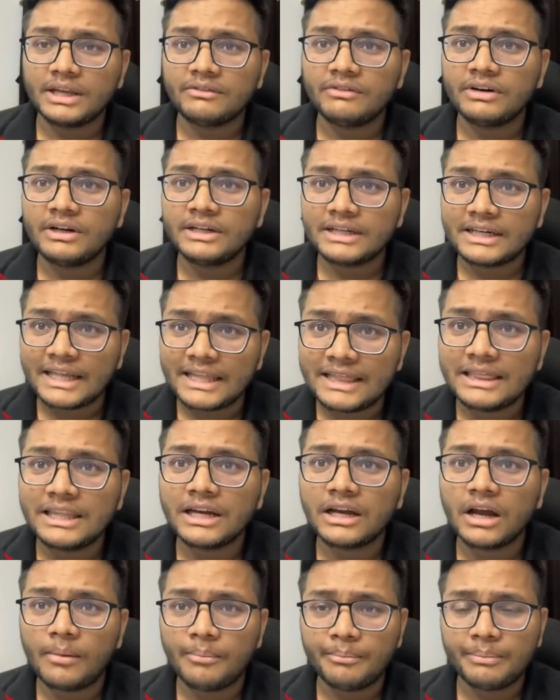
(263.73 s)
that will tell
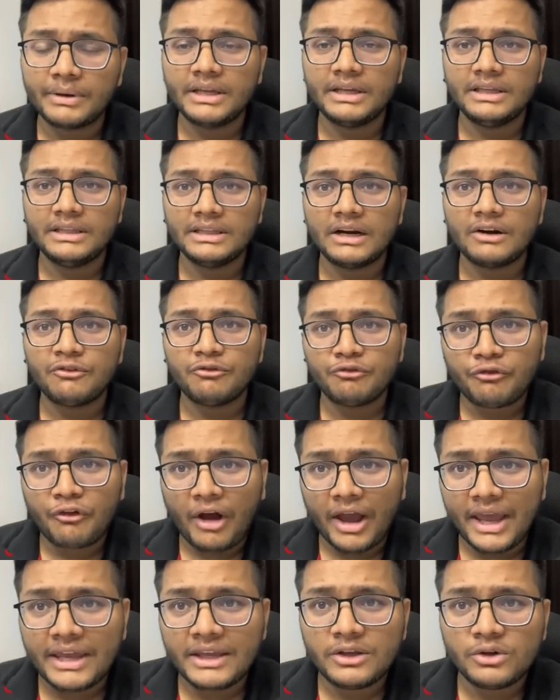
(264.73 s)
the company that
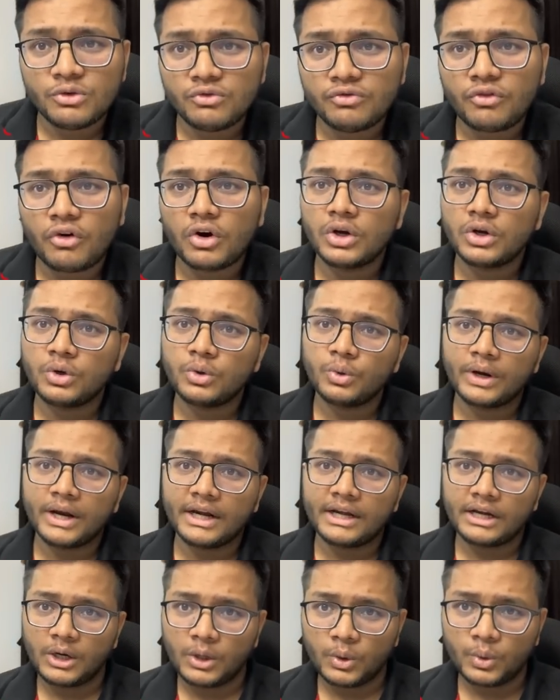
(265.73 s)
why you want to
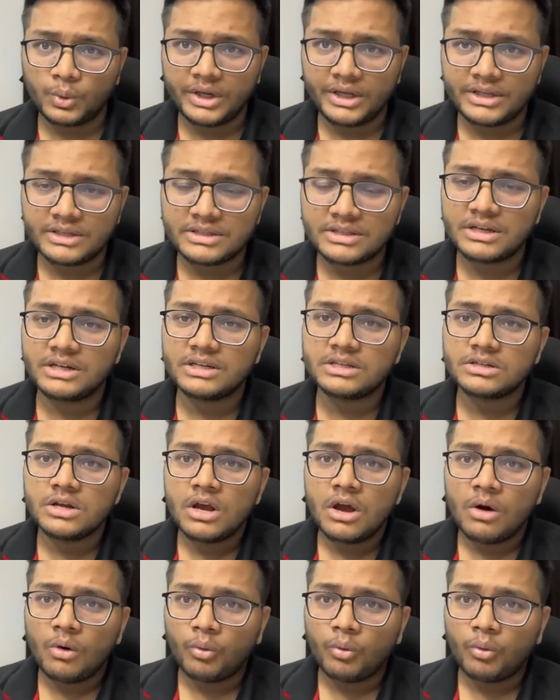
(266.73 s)
get into research,